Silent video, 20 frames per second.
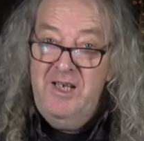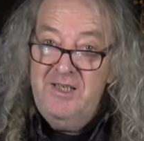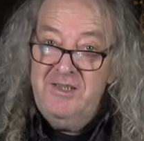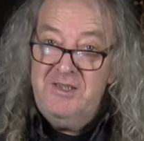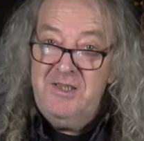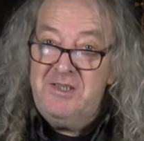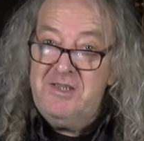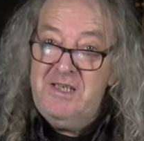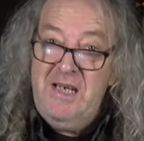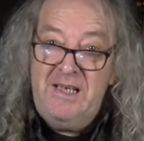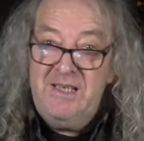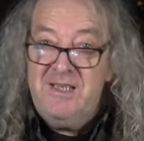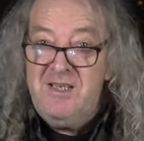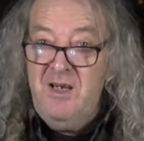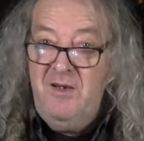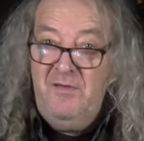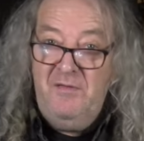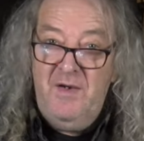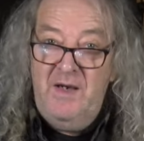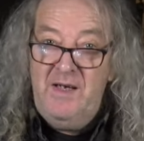to stick
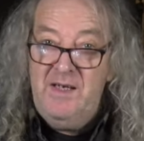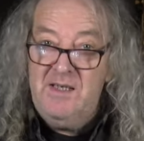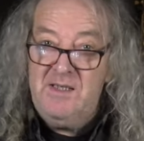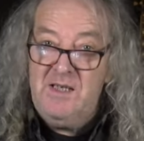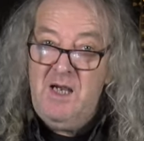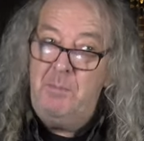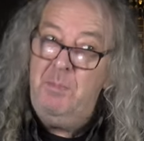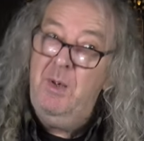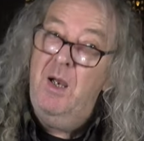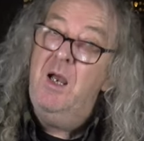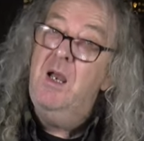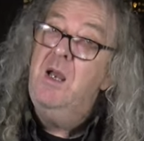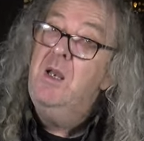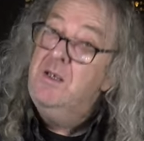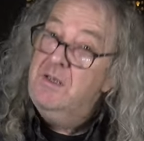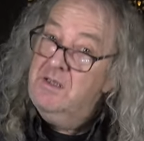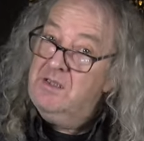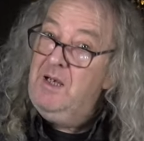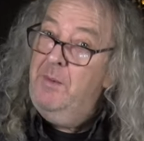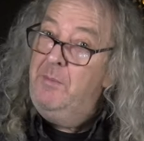two fingers up at
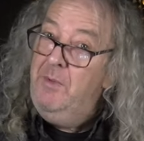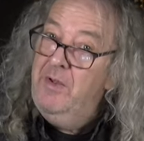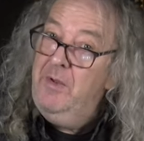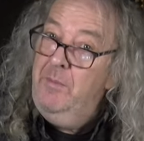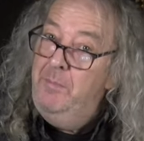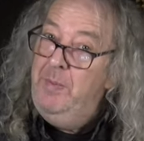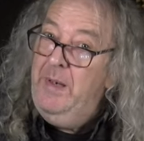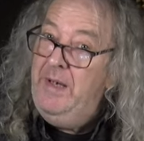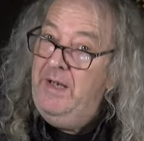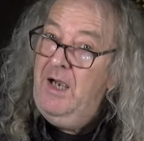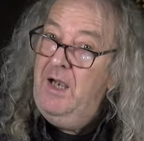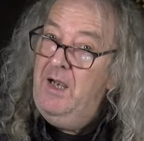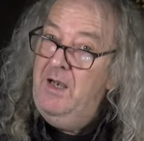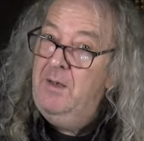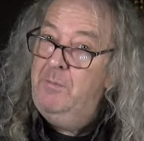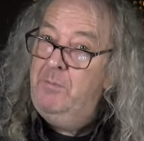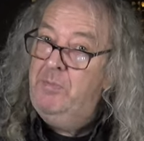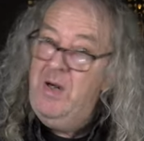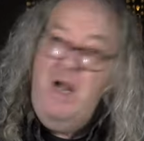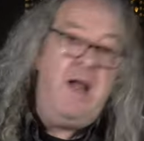some of the bigger
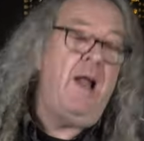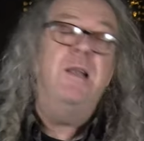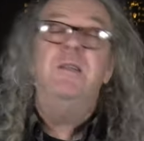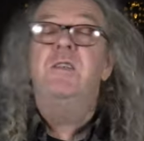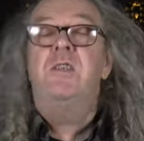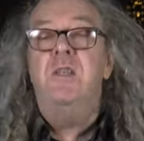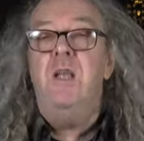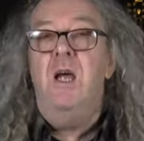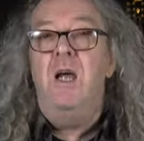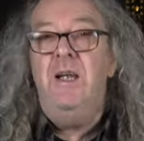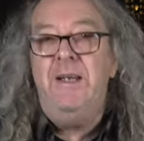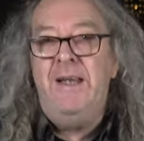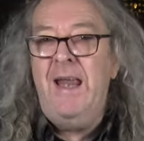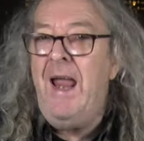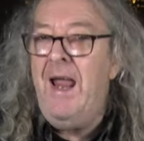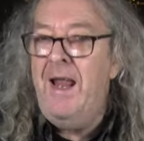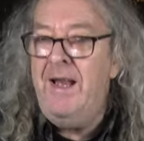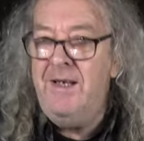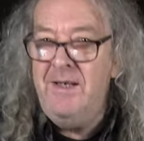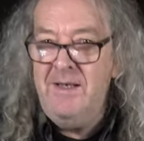brands that are
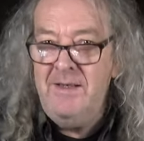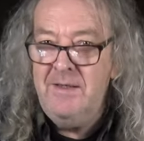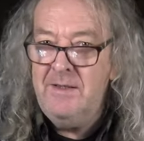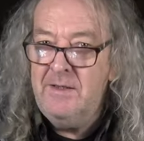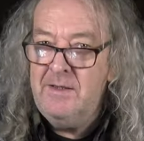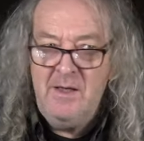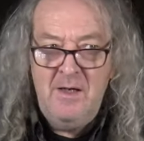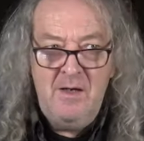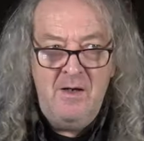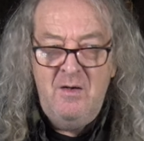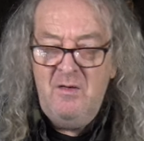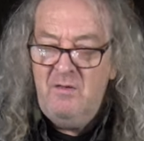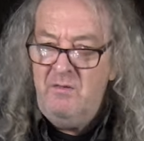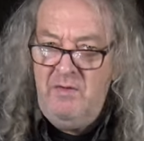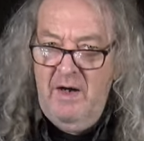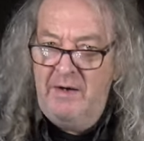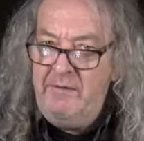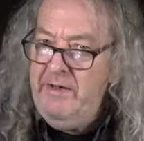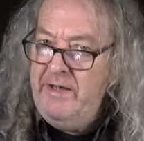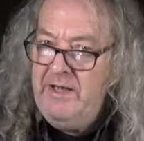getting
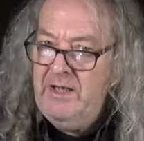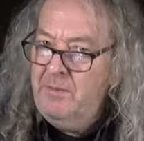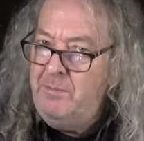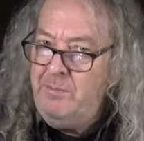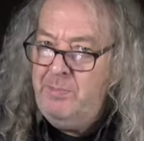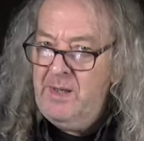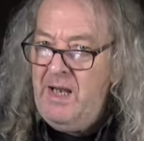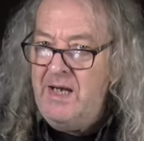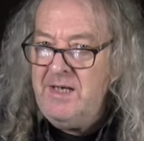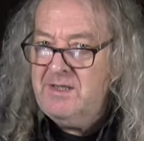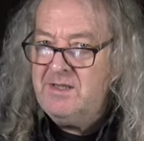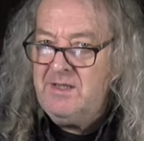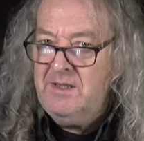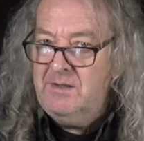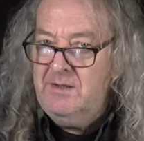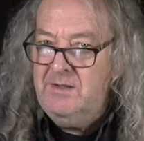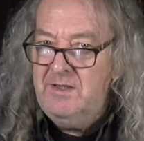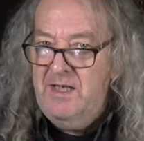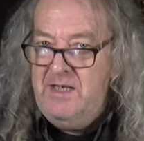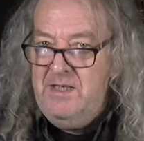very
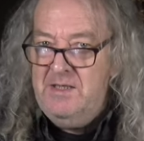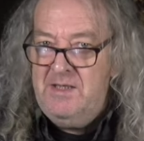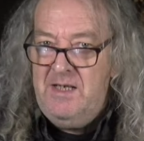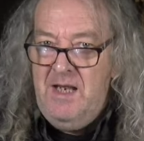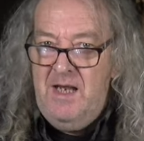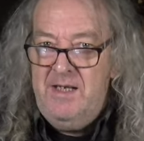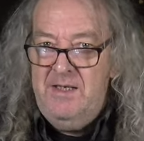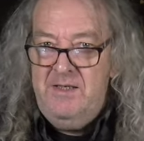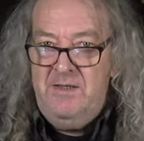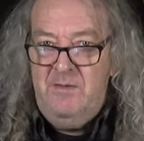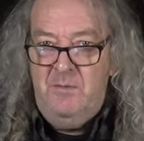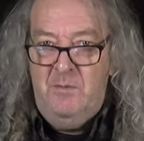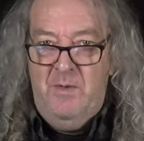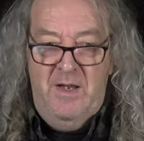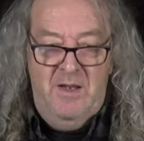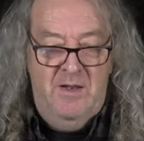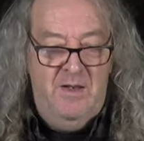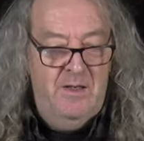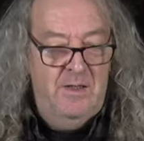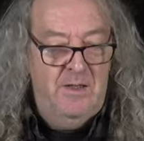complacent these days
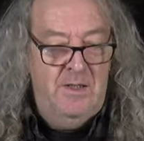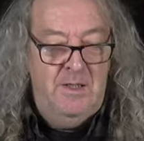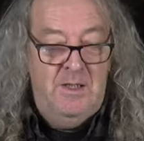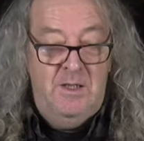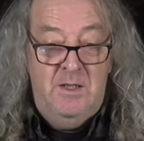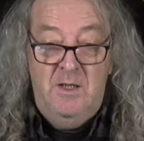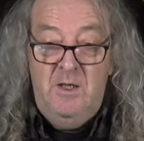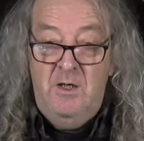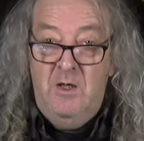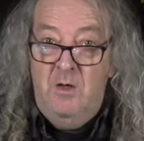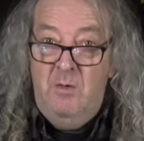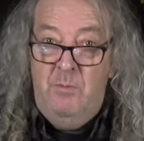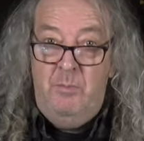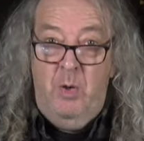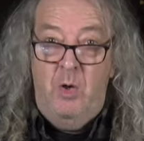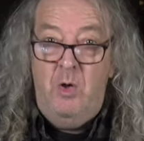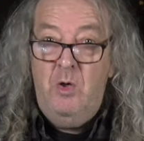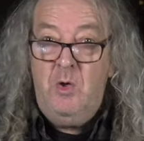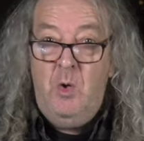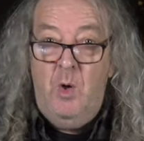with
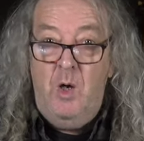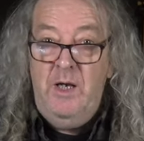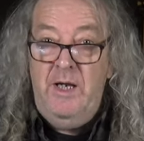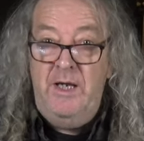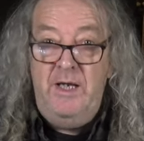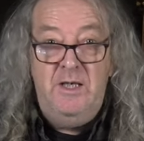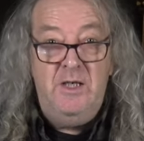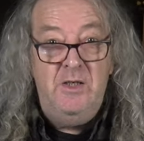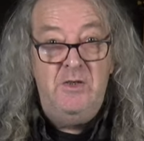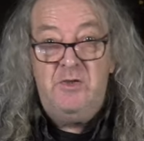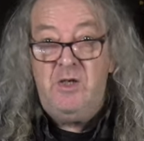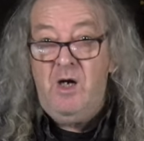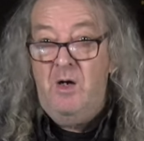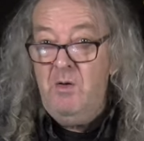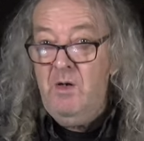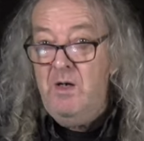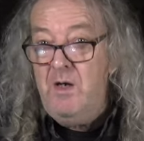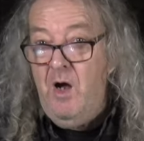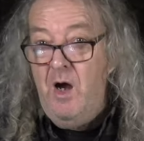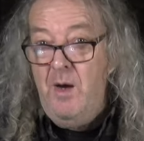poor quality
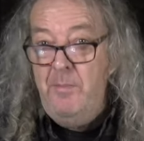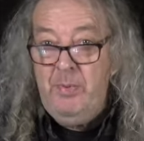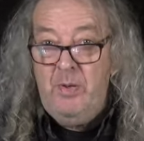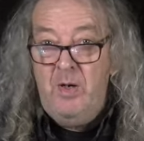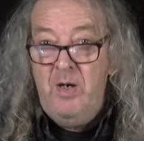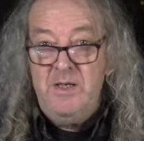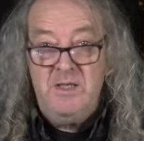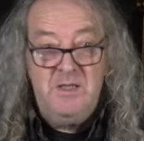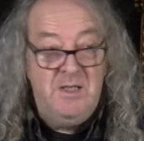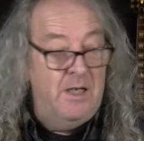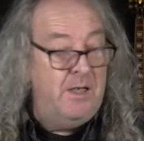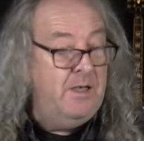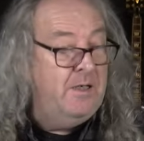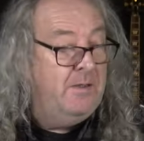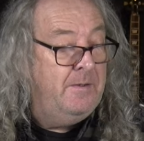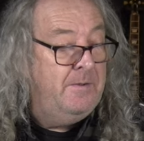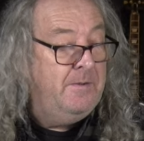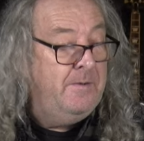control and high pricing.